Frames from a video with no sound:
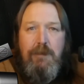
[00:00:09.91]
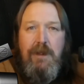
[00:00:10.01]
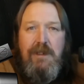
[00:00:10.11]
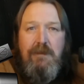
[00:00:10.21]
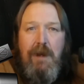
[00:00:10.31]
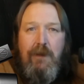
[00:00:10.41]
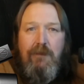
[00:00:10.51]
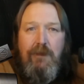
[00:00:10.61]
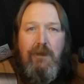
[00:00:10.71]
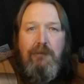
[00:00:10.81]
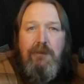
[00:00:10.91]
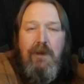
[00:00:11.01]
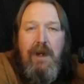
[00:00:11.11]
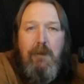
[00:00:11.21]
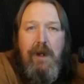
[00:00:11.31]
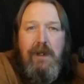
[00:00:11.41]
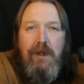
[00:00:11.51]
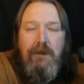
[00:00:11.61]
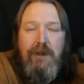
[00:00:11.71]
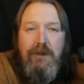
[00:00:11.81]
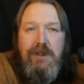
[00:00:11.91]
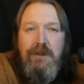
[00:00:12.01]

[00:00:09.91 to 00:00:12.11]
as a microphone for ham radio use.